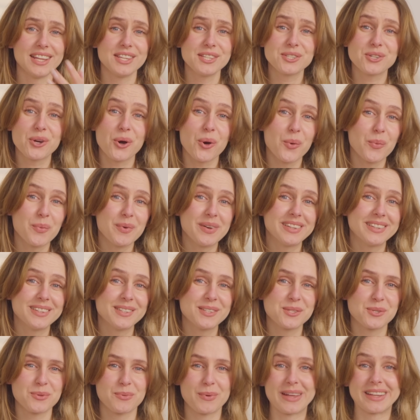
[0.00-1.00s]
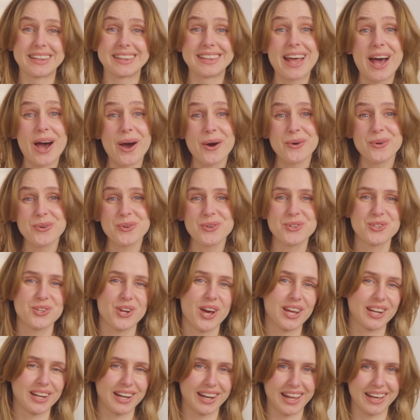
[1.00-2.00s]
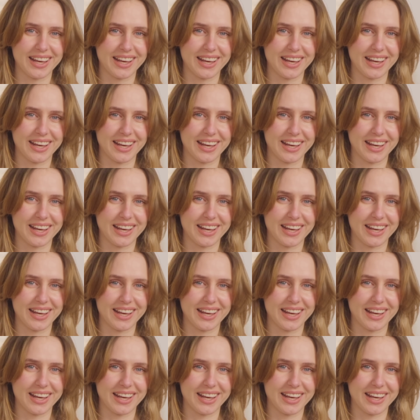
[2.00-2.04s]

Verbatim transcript: Let's go with sweat now, shine